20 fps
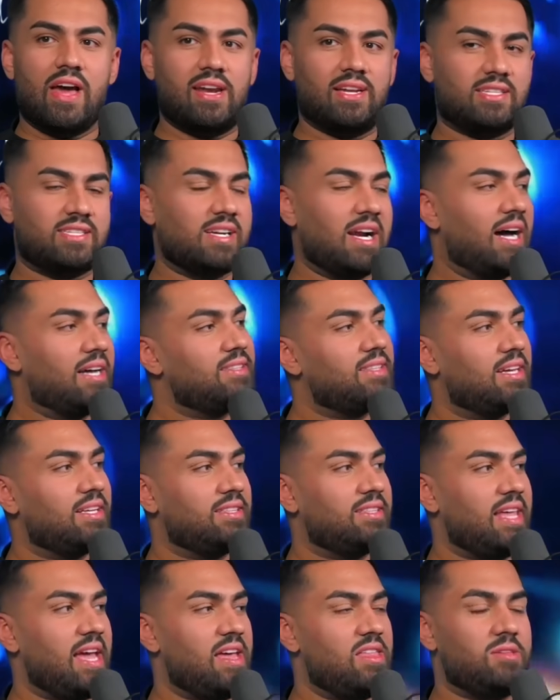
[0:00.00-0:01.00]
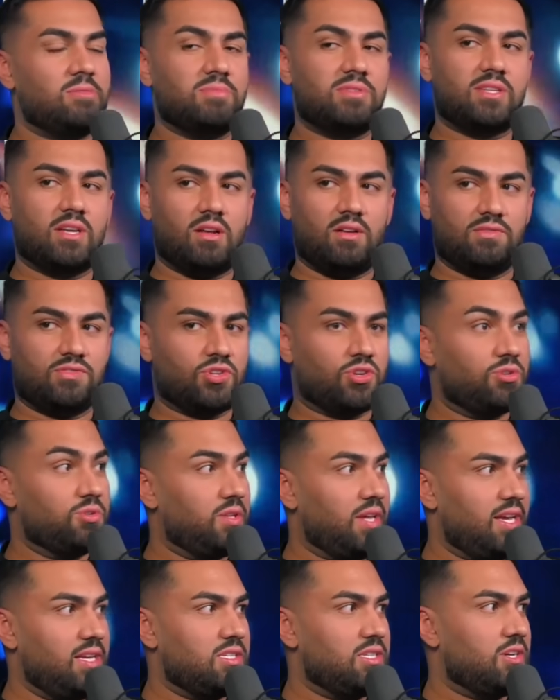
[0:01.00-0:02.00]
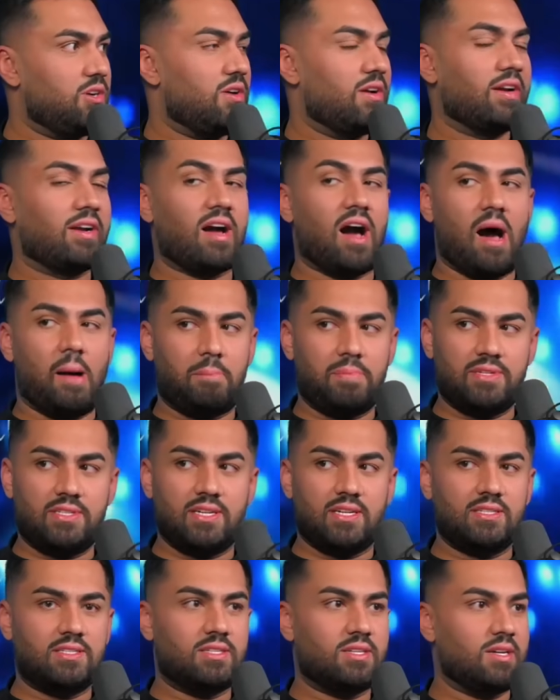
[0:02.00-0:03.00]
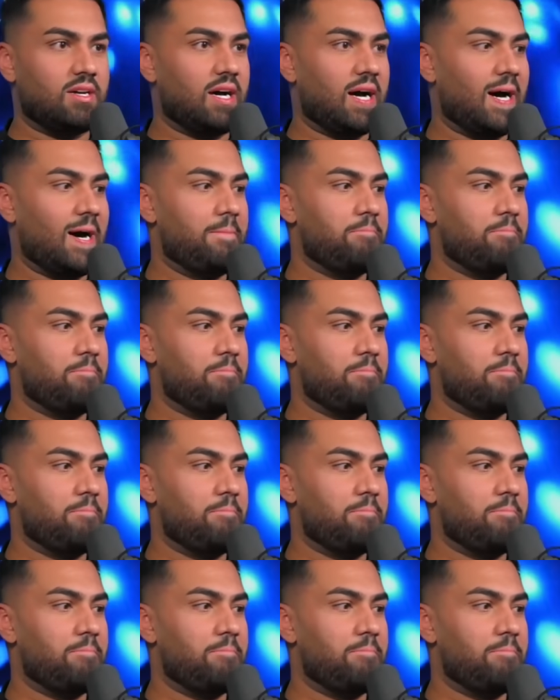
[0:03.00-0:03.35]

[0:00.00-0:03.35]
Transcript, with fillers: and it's not that they themselves are lazy or incompetent. Yeah.